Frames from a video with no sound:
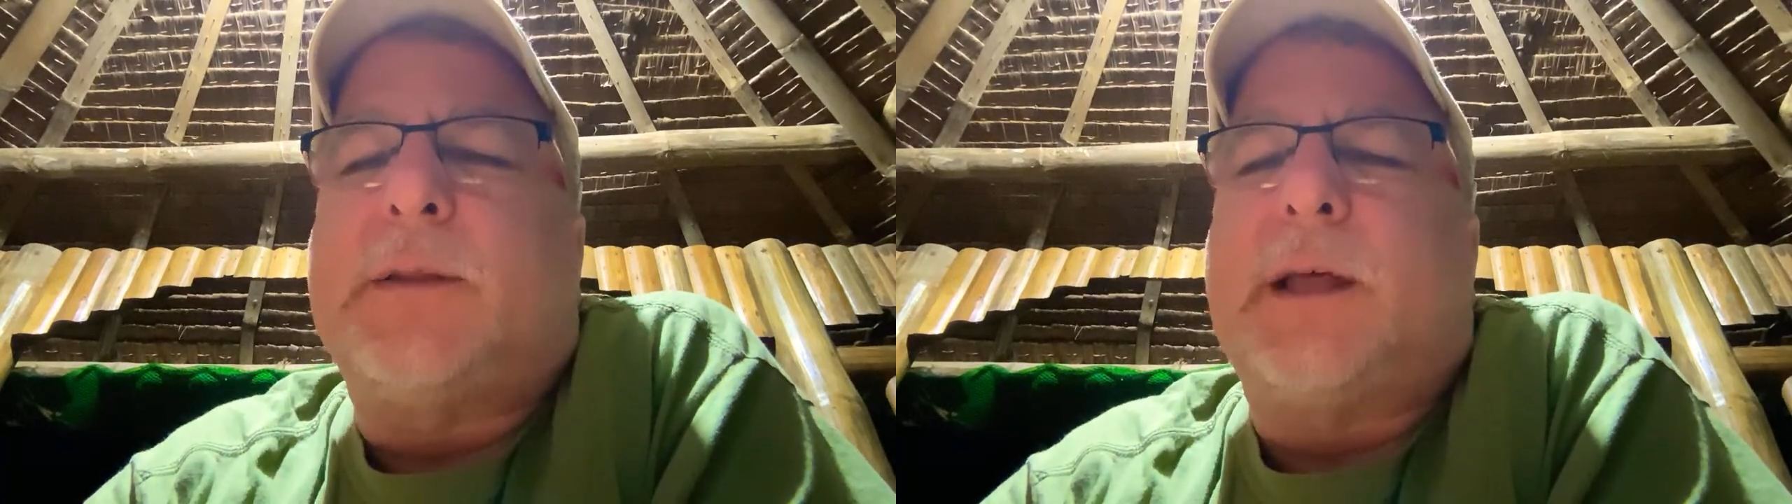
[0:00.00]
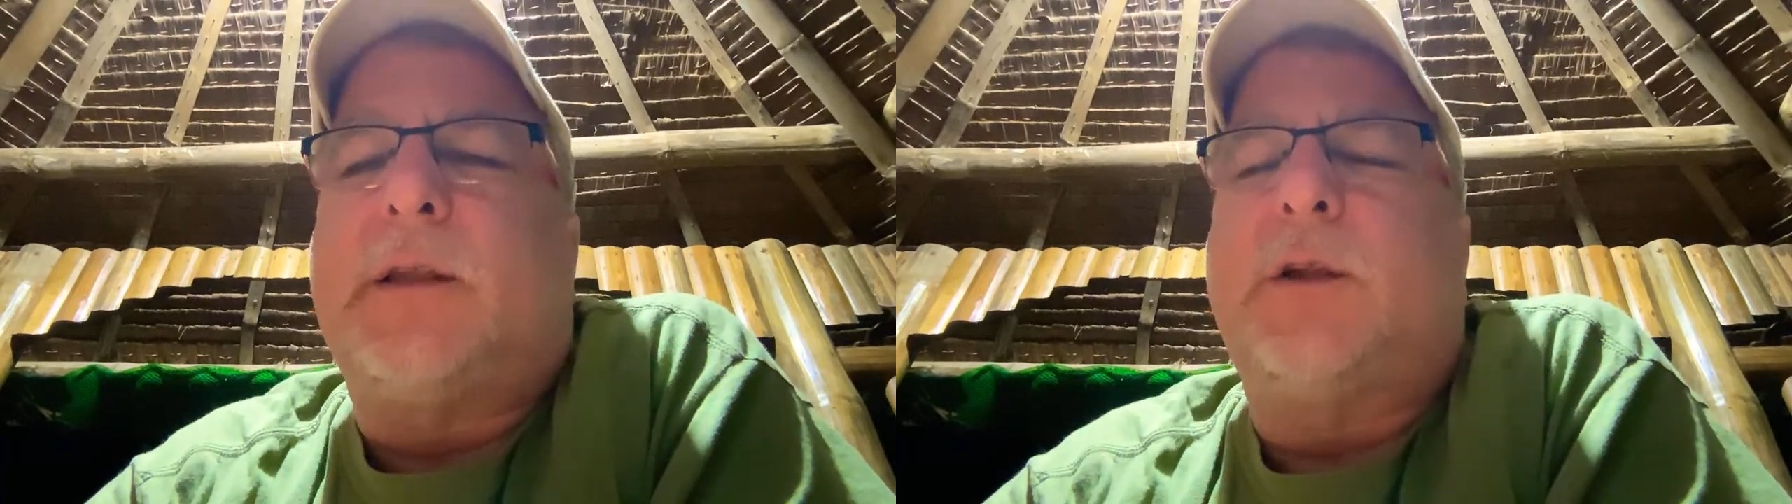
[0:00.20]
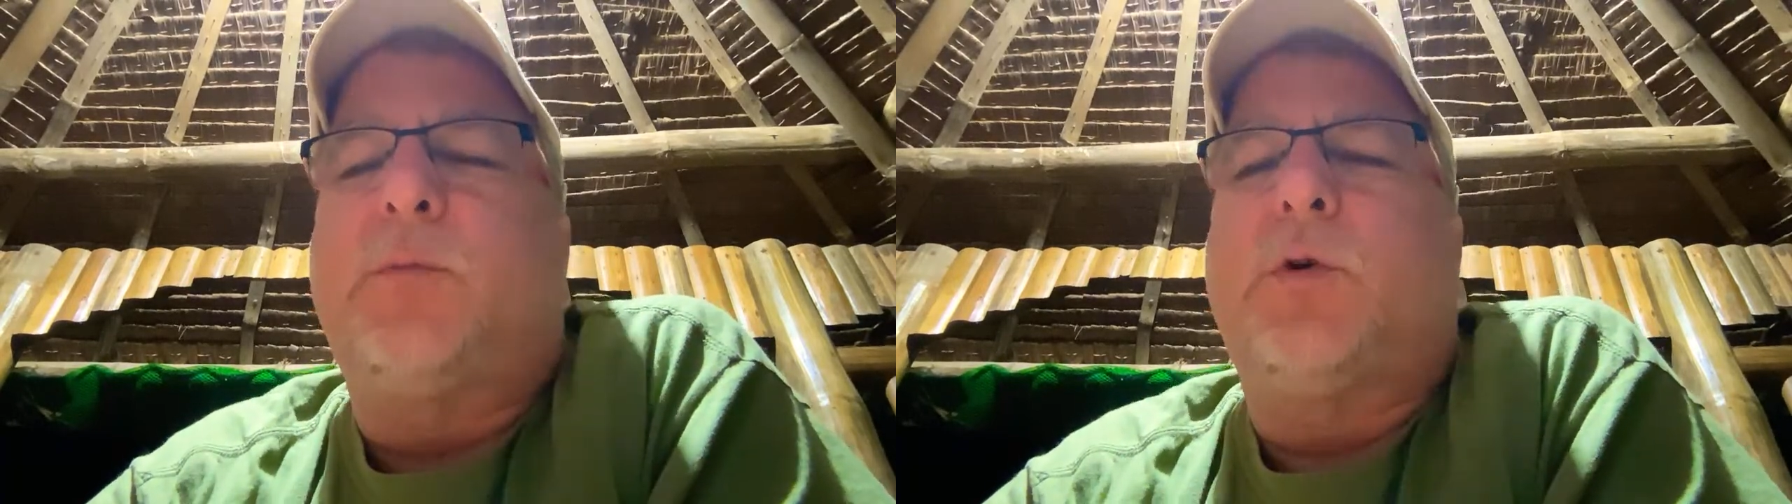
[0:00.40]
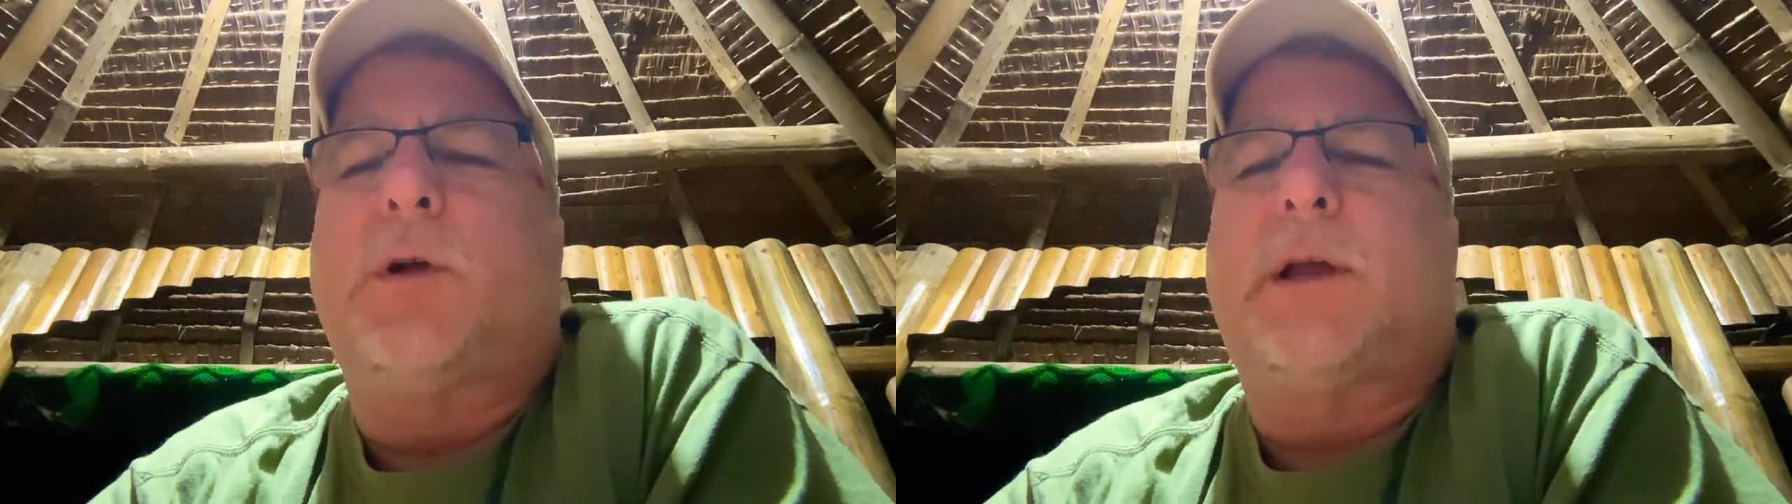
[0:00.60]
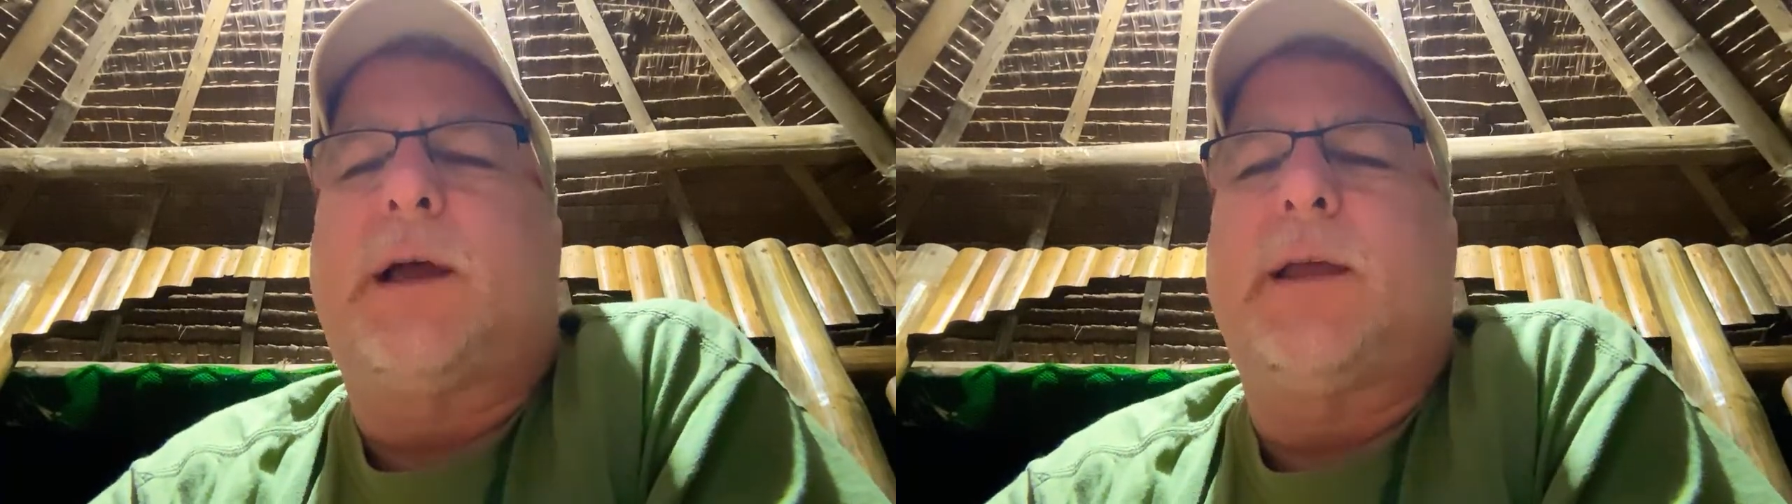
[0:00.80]
that Little
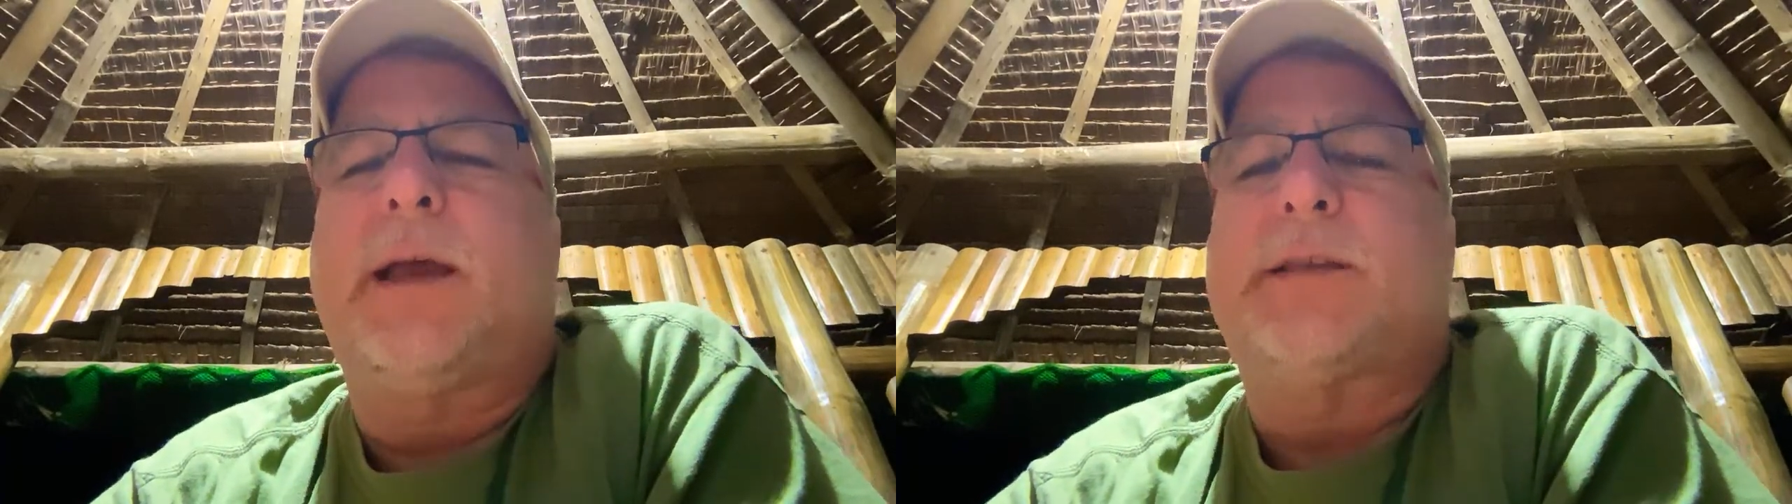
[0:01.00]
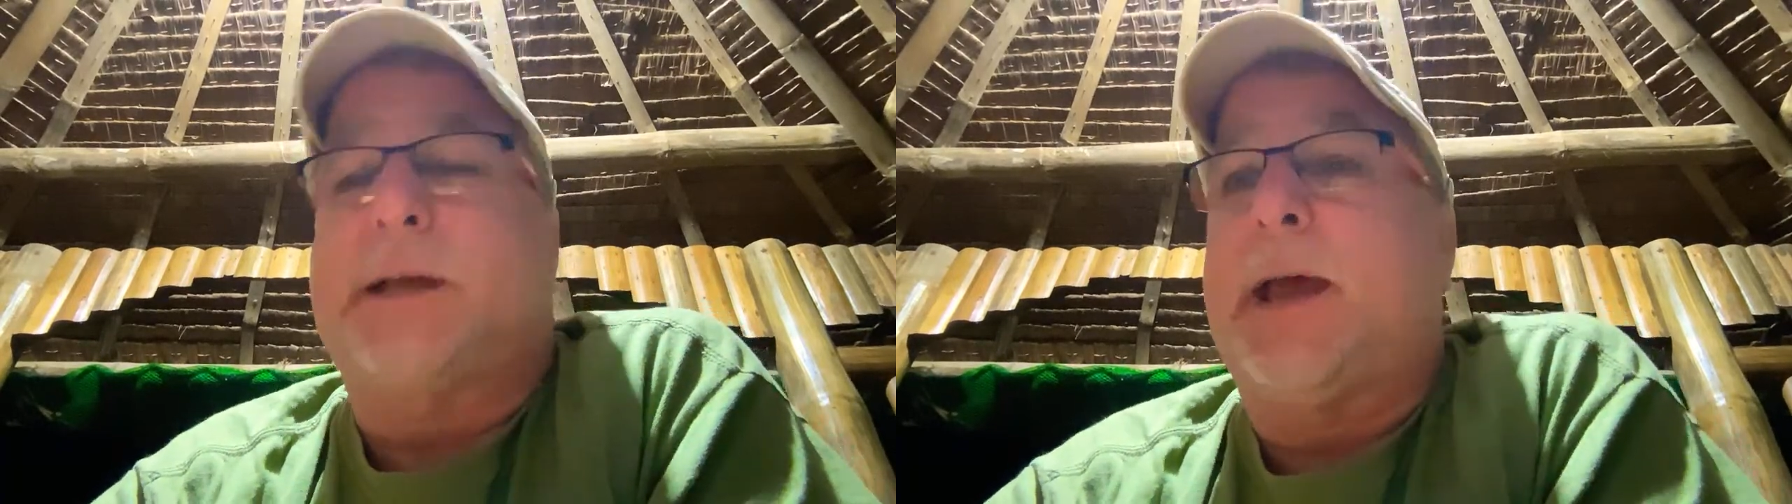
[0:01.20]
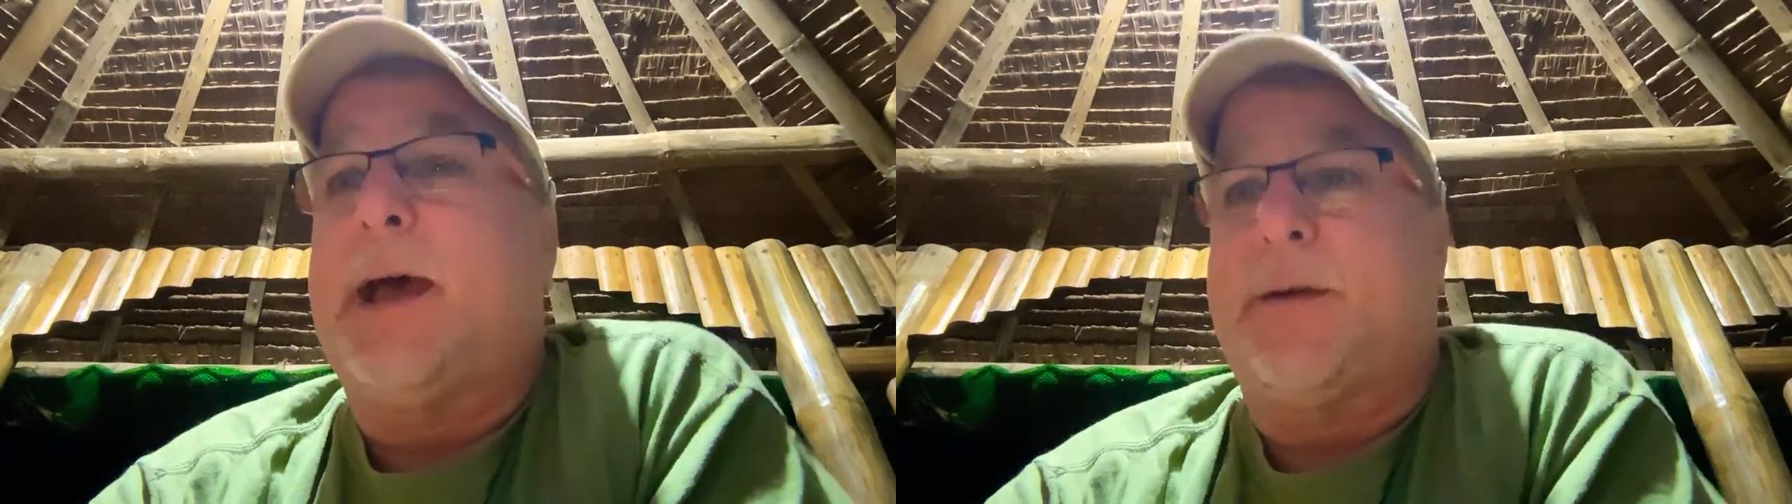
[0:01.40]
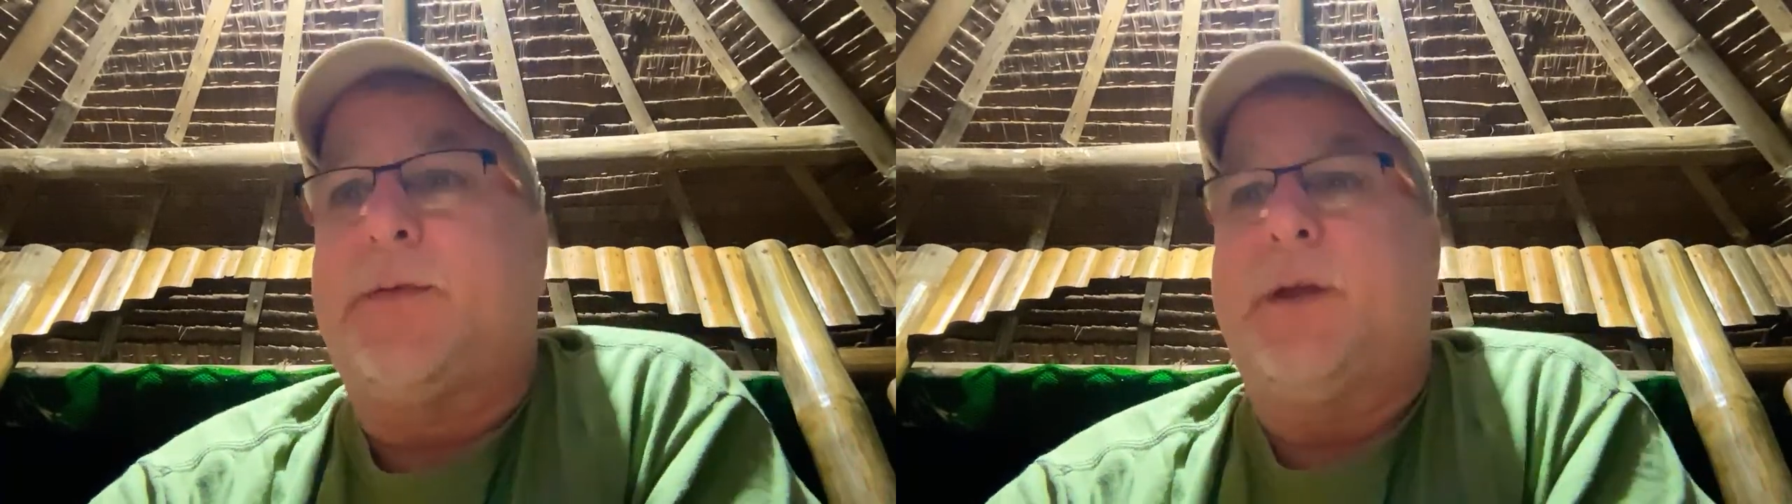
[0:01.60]
Boracay. Yes, I have.